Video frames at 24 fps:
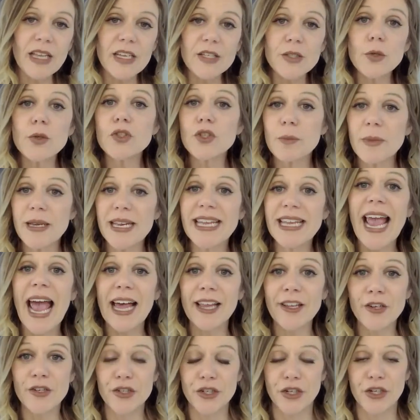social media
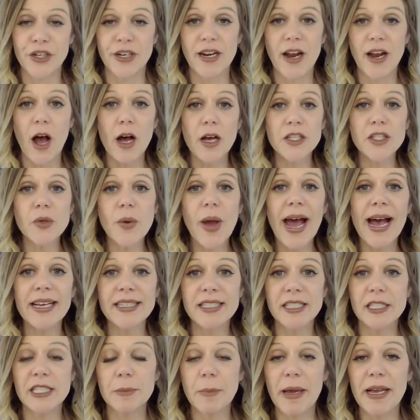calendar. It also
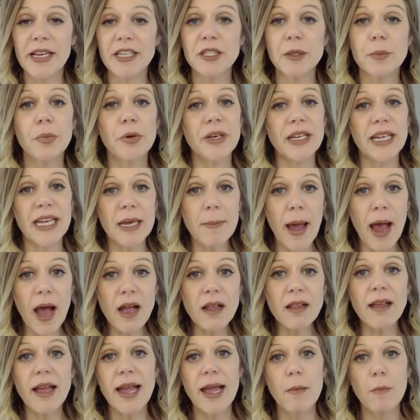has a space to put
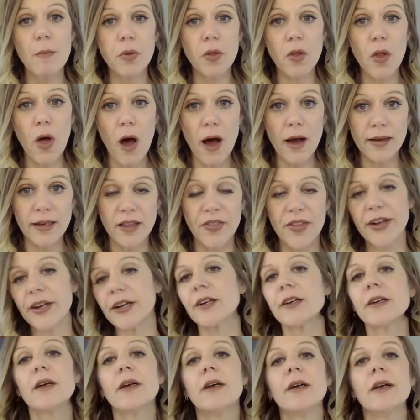email and blog in
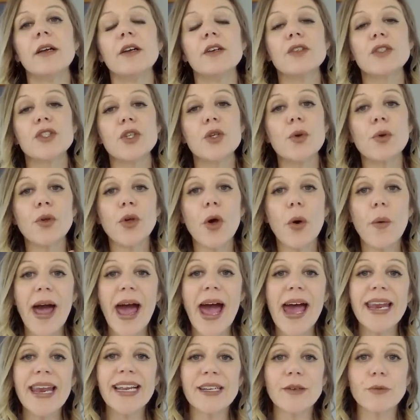there. So you can go
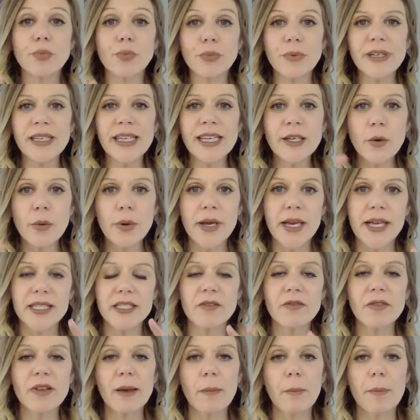ahead and really
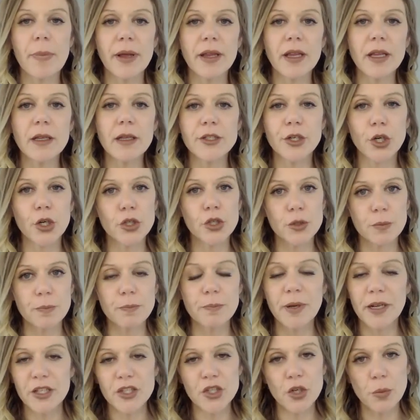cohesively build
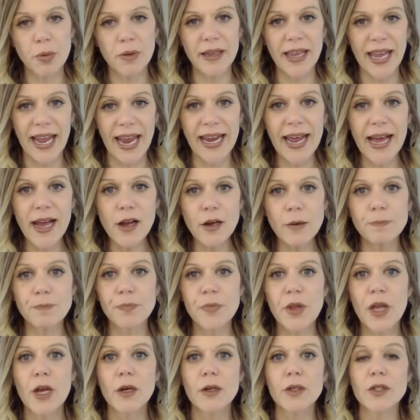your plan out
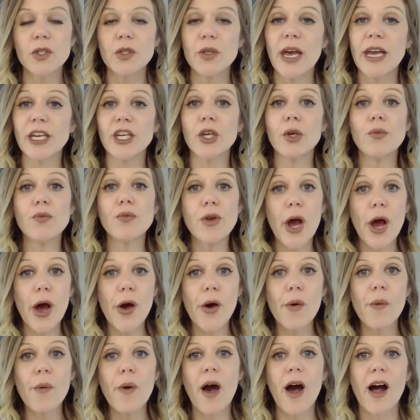so that you
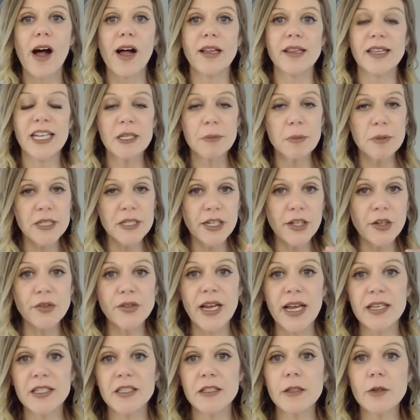know on these particular
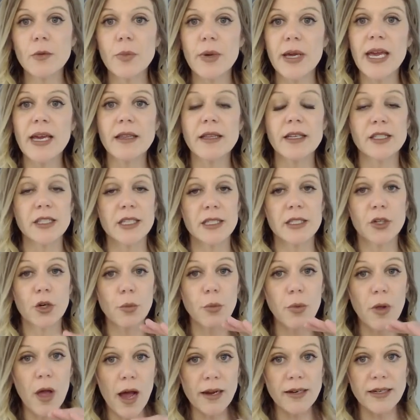days of the week, this is your
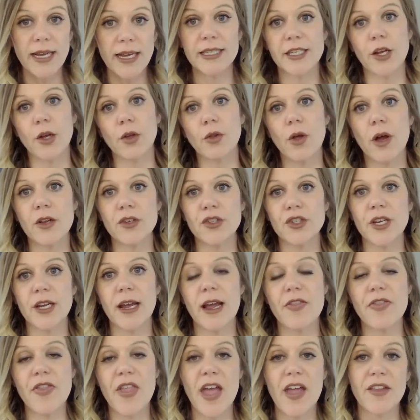blog days that you launch it.
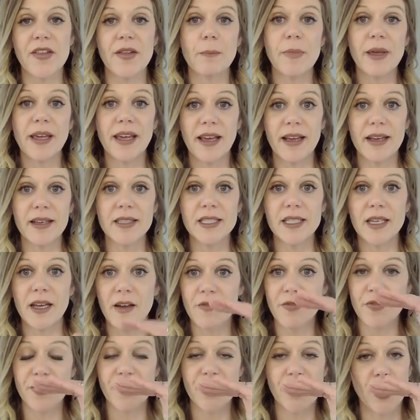And then because
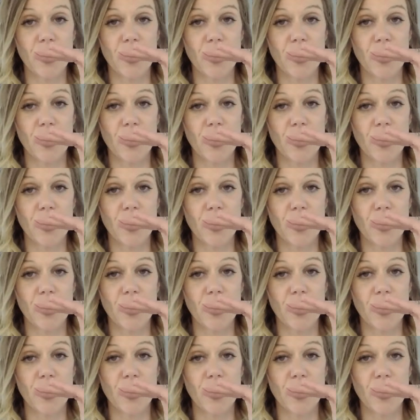of,